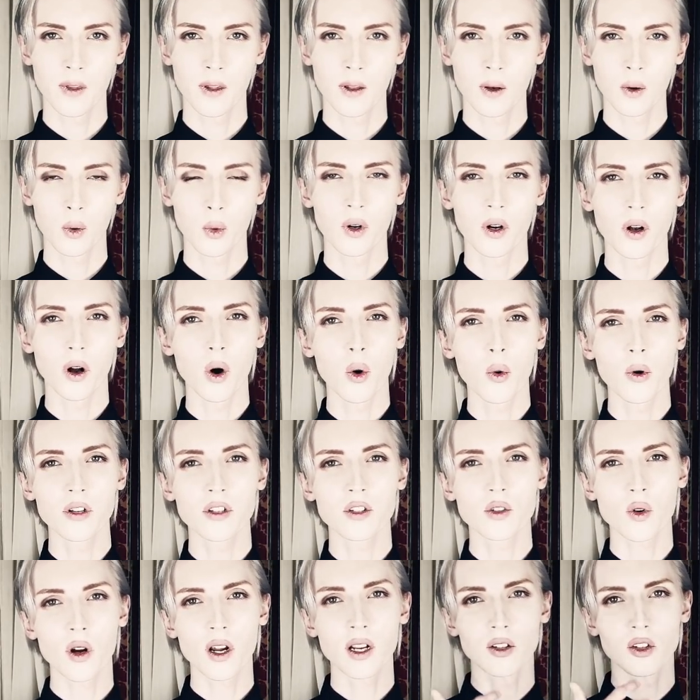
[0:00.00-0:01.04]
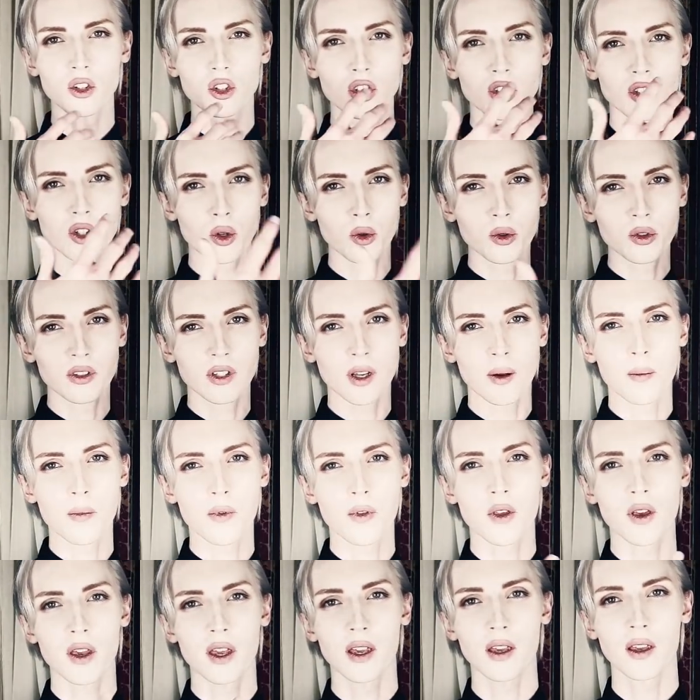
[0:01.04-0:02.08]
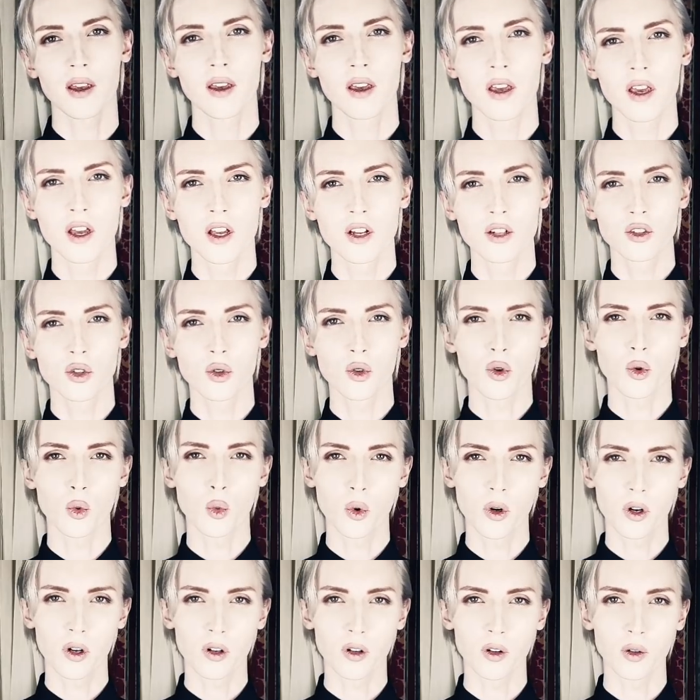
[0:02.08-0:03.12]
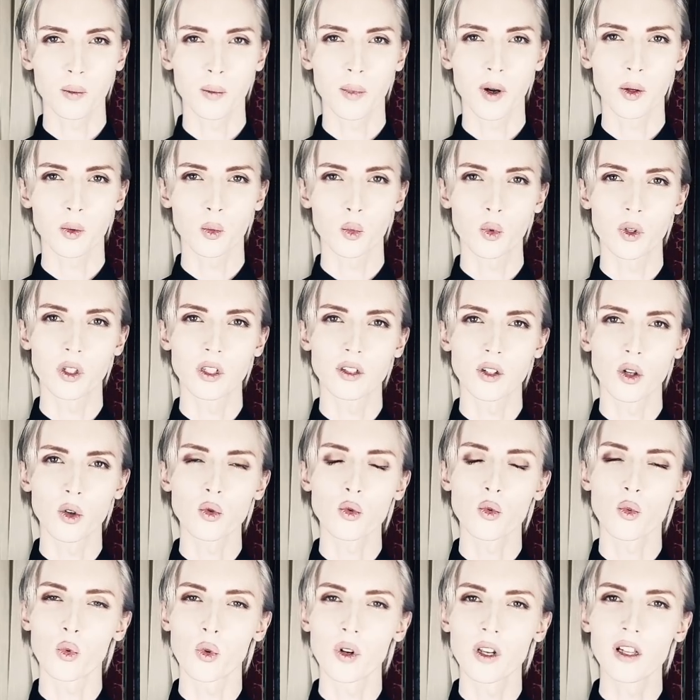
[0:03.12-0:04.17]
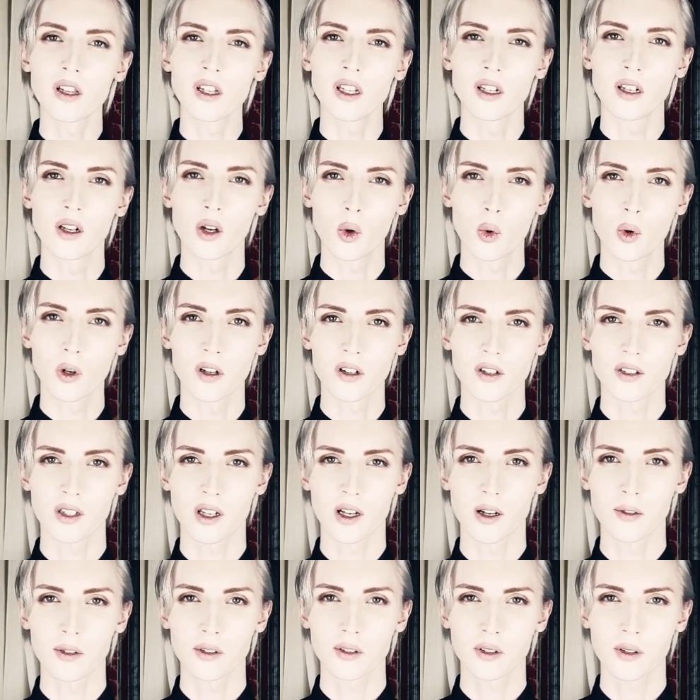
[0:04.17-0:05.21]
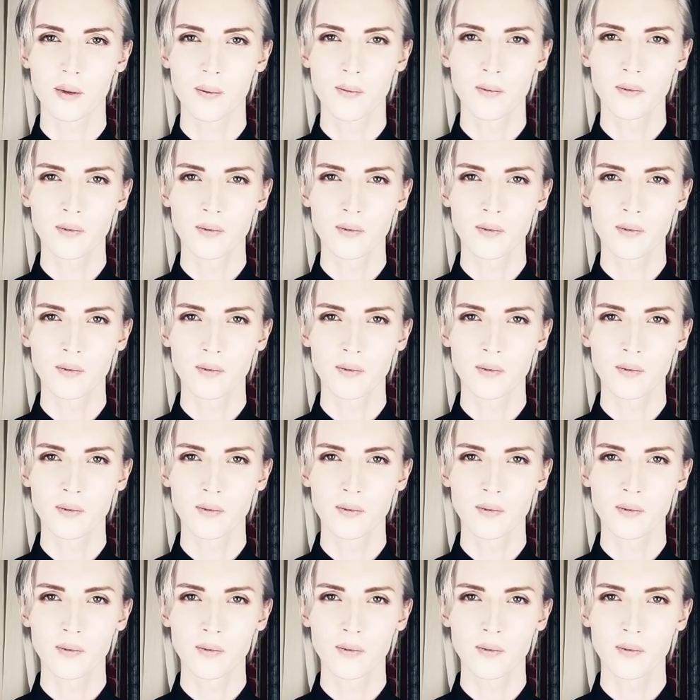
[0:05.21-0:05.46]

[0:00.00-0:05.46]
We're always trying to show something to the world, but we don't really know ourselves.